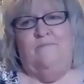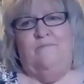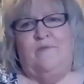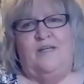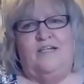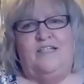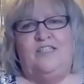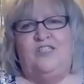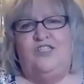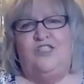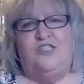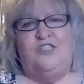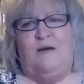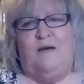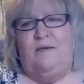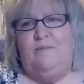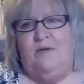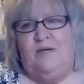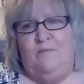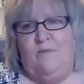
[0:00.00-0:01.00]
and it just
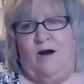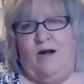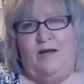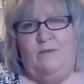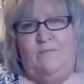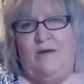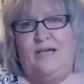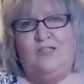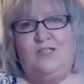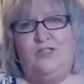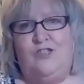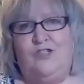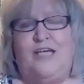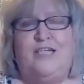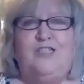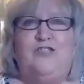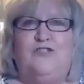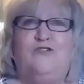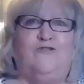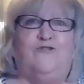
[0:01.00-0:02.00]
may be my
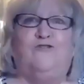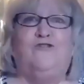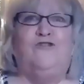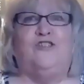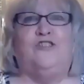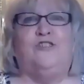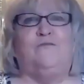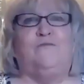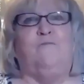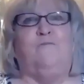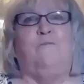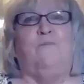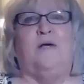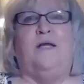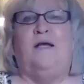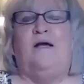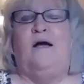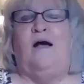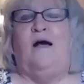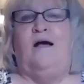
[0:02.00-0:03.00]
imagination
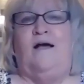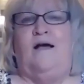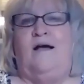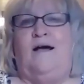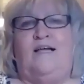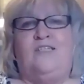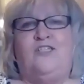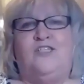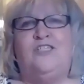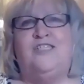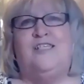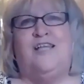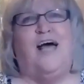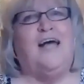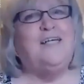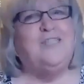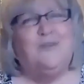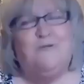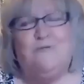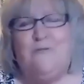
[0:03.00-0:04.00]
but I just
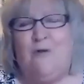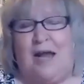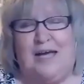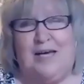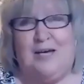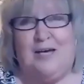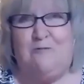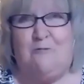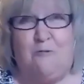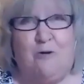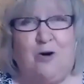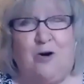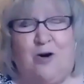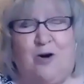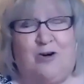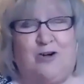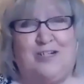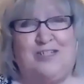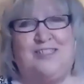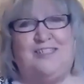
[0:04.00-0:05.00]
like the way it
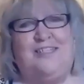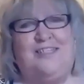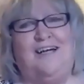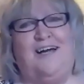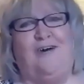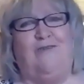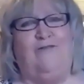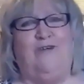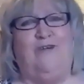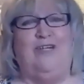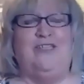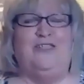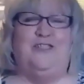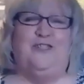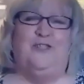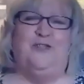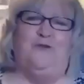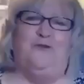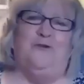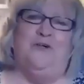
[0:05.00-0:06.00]
works. I really
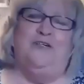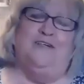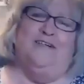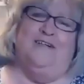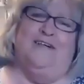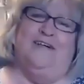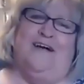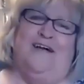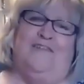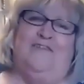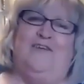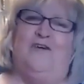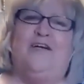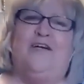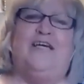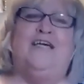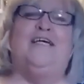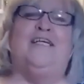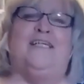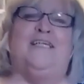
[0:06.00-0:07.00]
do. And there
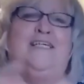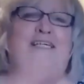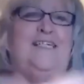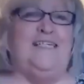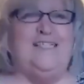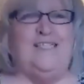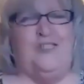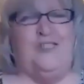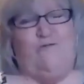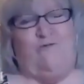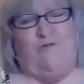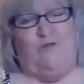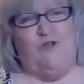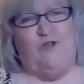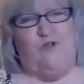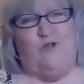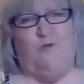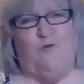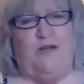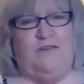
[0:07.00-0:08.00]
again, Lydia's the
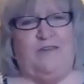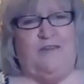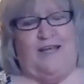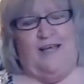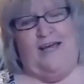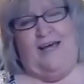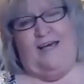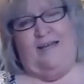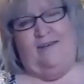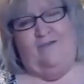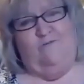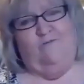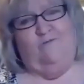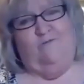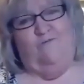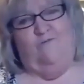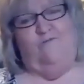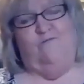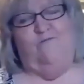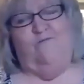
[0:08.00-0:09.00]
first one that had
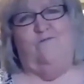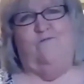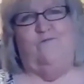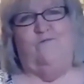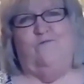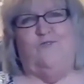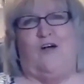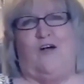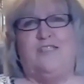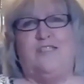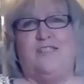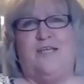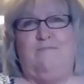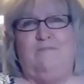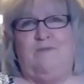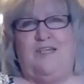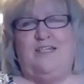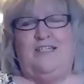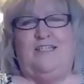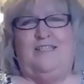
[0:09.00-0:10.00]
taught
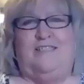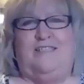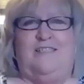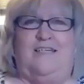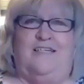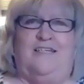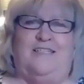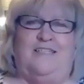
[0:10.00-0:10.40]
something